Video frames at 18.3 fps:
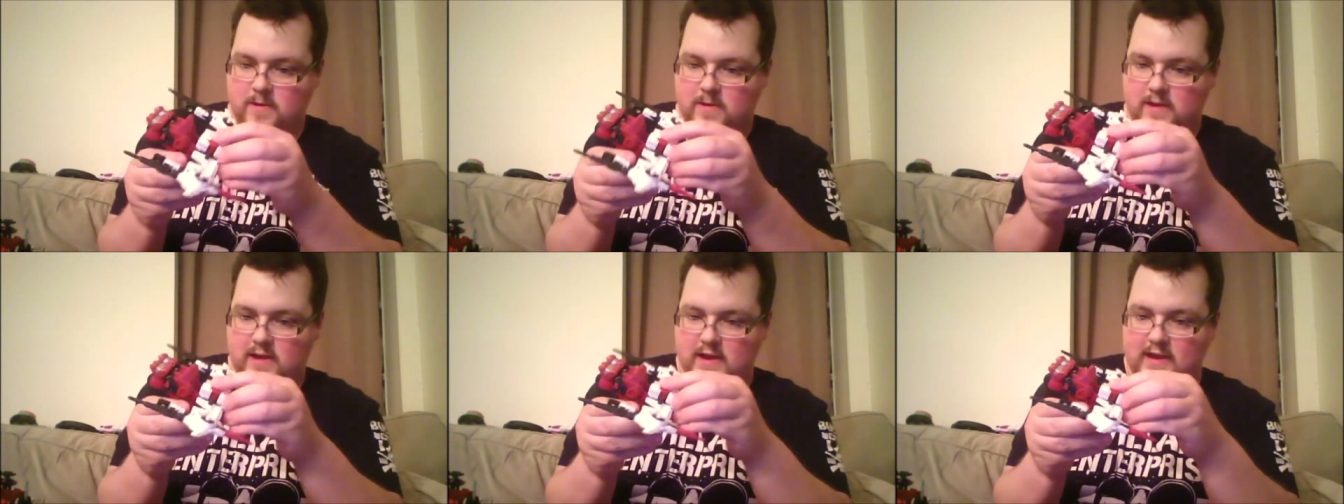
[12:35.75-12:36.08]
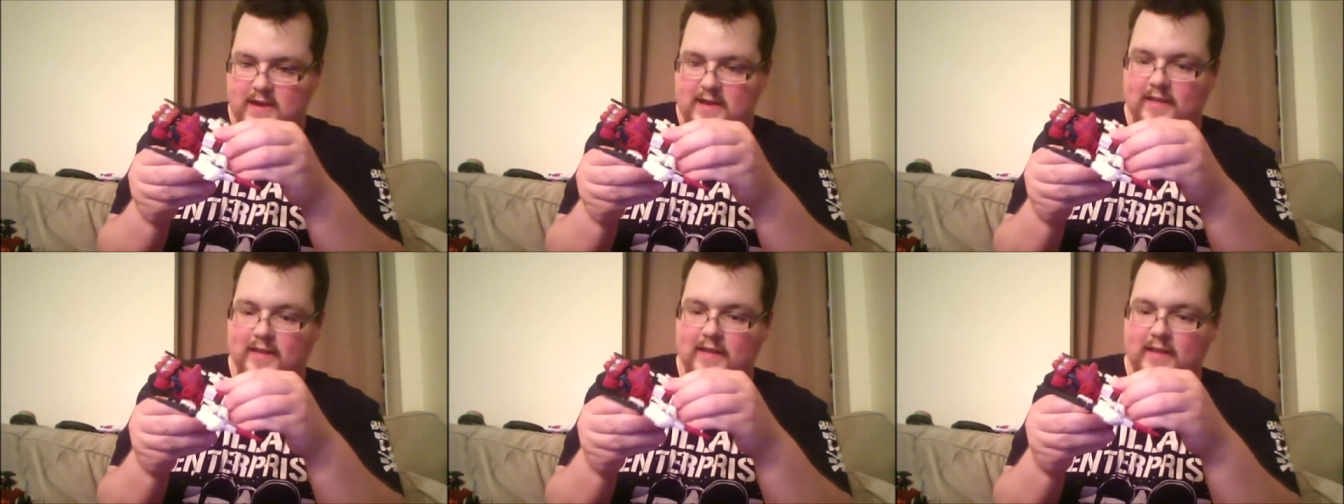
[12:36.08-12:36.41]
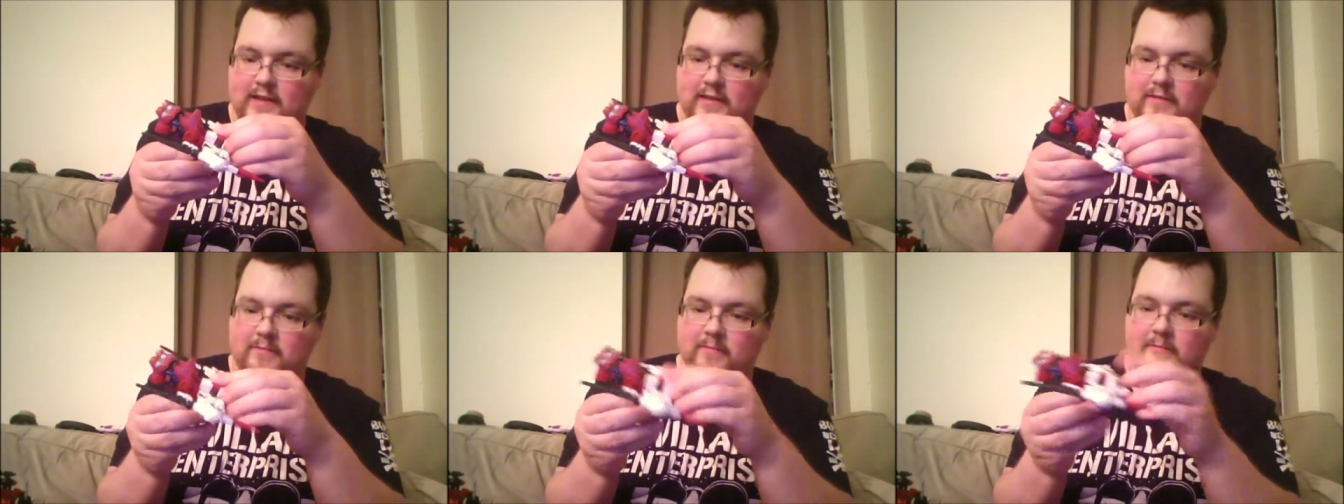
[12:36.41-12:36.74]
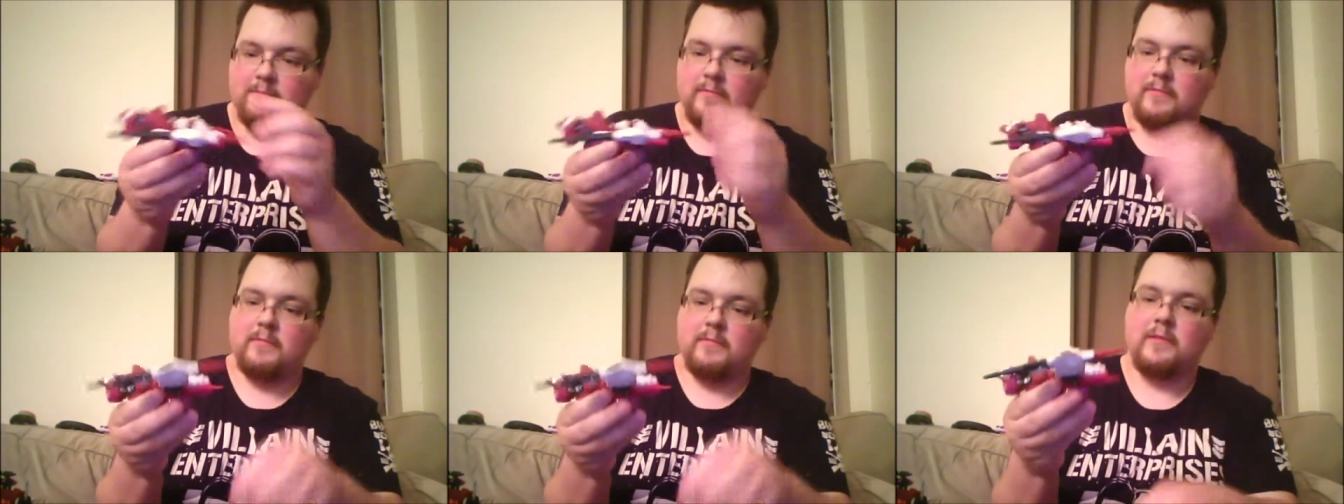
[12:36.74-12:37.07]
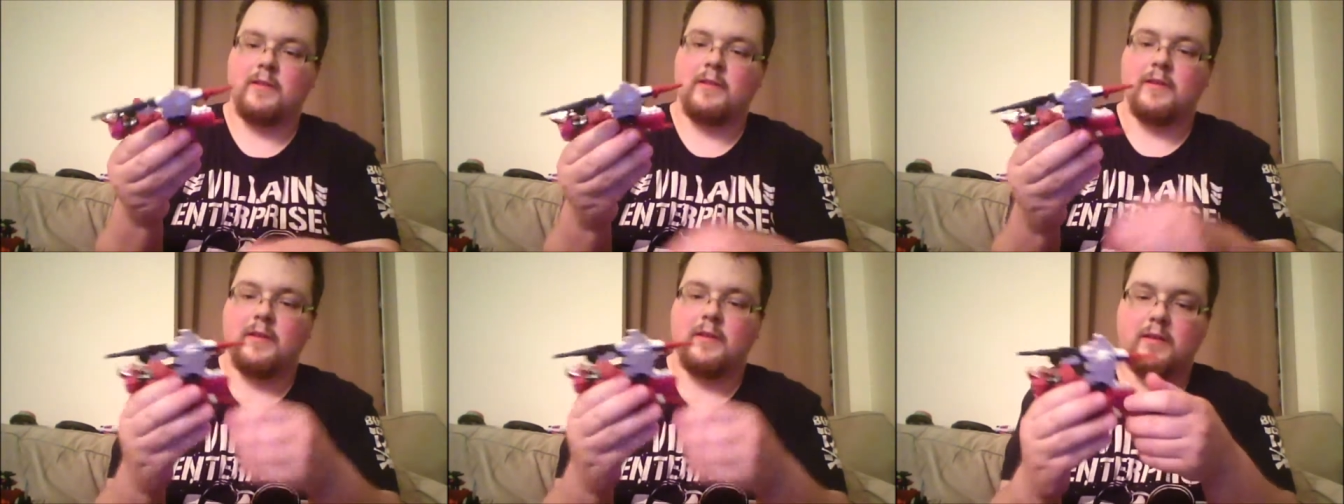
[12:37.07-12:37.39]
And then
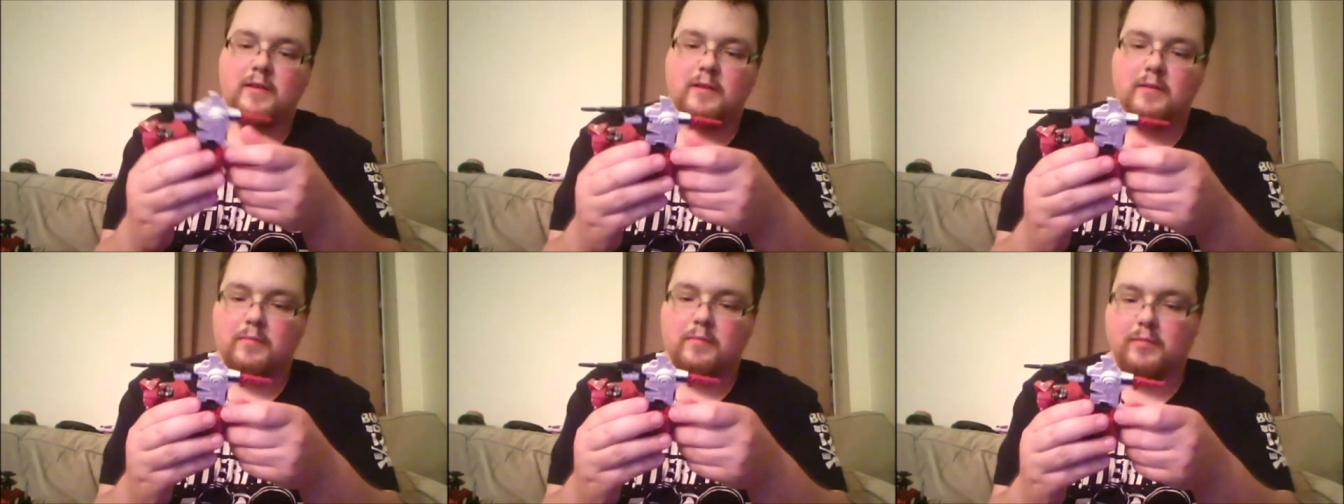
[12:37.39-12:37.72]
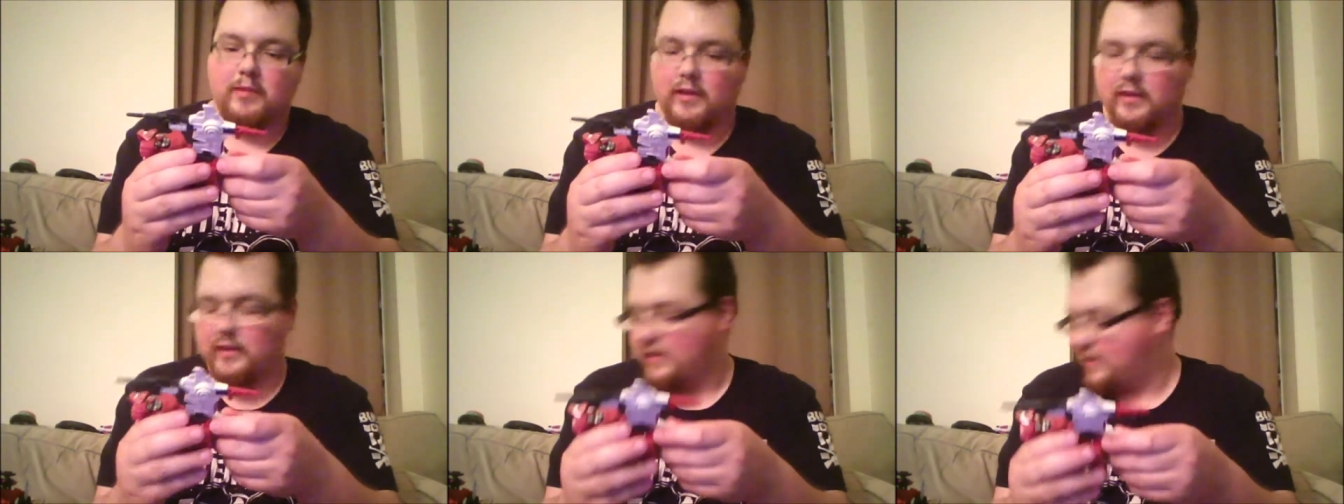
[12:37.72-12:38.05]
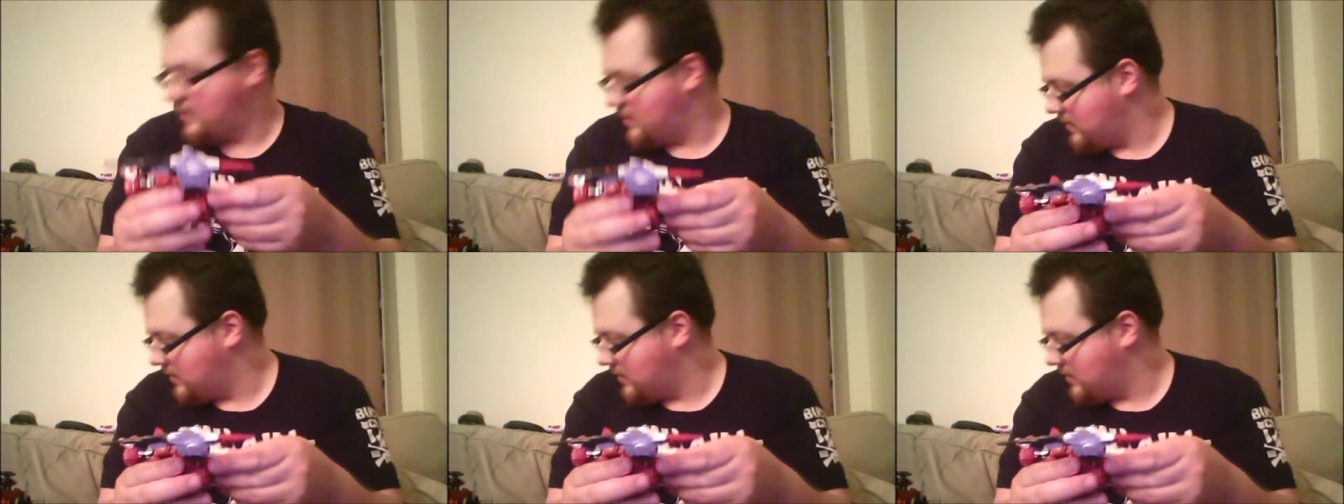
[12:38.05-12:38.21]
plug this